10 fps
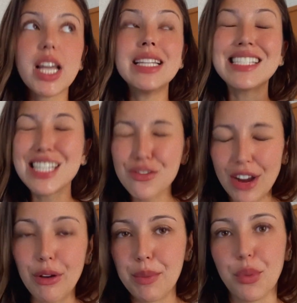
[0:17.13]
This is
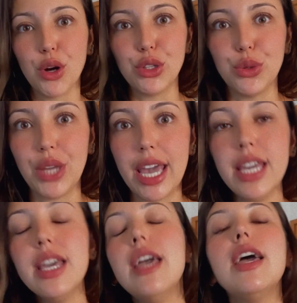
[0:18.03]
very important,
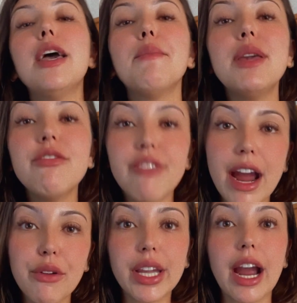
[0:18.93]
okay? Be
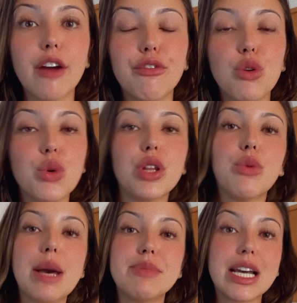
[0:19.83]
very careful with the
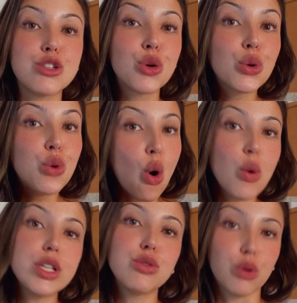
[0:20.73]
website you're
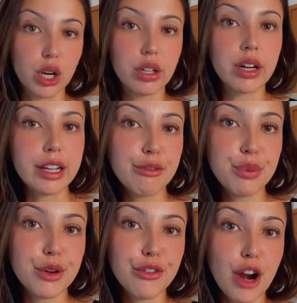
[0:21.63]
going to order Liv
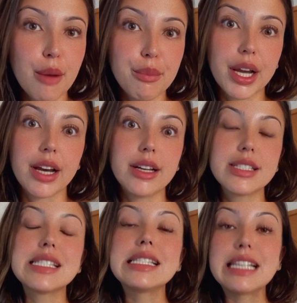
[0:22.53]
Pure from
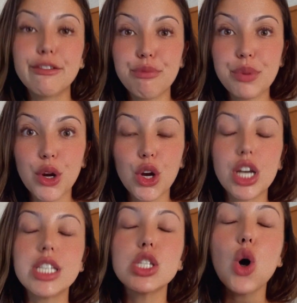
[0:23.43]
because Liv Pure
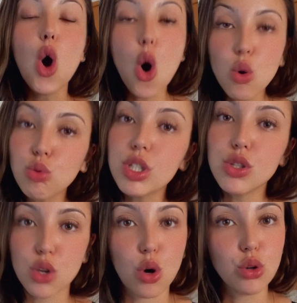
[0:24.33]
is only
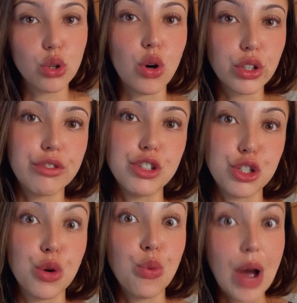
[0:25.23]
sold on the
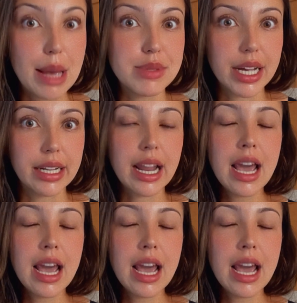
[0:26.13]
official website.